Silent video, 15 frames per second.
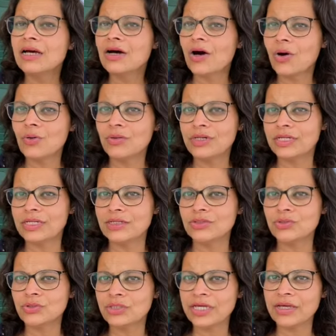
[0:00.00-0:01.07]
Only
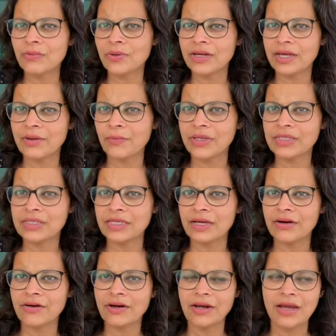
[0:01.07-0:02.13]
today when I went
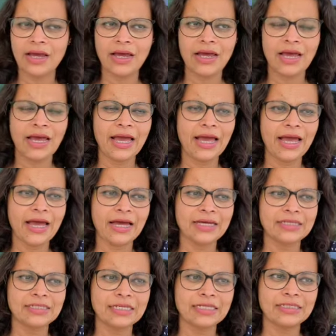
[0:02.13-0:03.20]
there
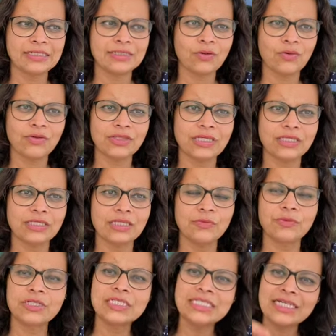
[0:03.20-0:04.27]
and I saw that there
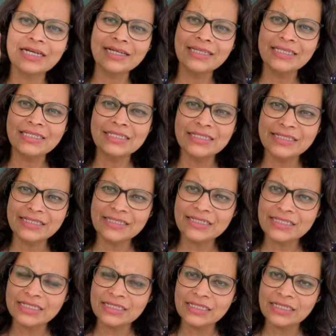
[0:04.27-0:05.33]
were tiny, tiny,
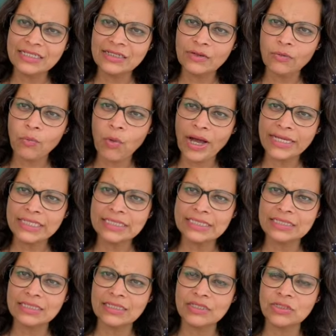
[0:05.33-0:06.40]
tiny little
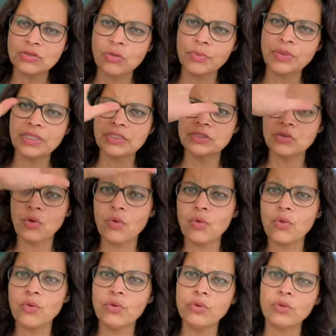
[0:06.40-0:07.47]
white droppings
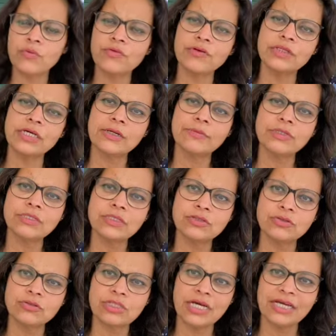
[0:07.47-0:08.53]
all over the abri de
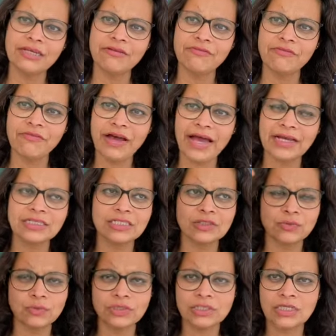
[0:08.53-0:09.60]
Judas. And in fact,
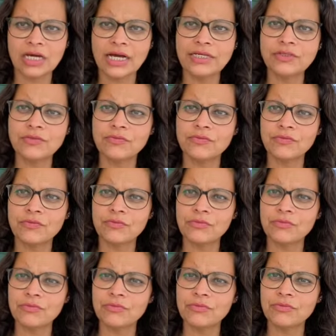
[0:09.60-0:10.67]
it was kind of
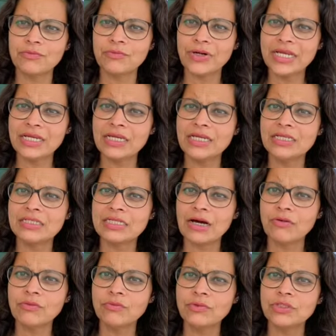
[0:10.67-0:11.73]
raining
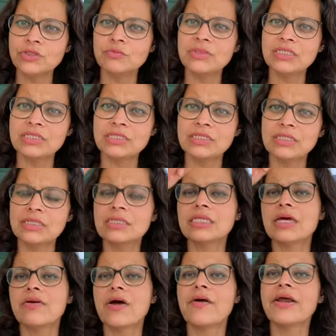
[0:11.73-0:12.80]
down, which means that
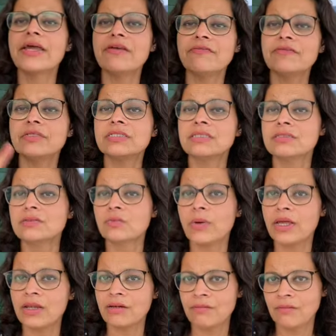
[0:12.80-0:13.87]
there are aphids as
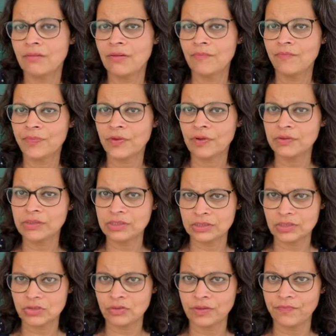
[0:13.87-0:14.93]
well on this
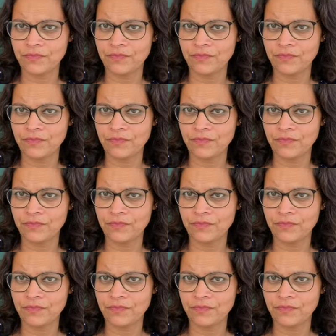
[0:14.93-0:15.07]
tree.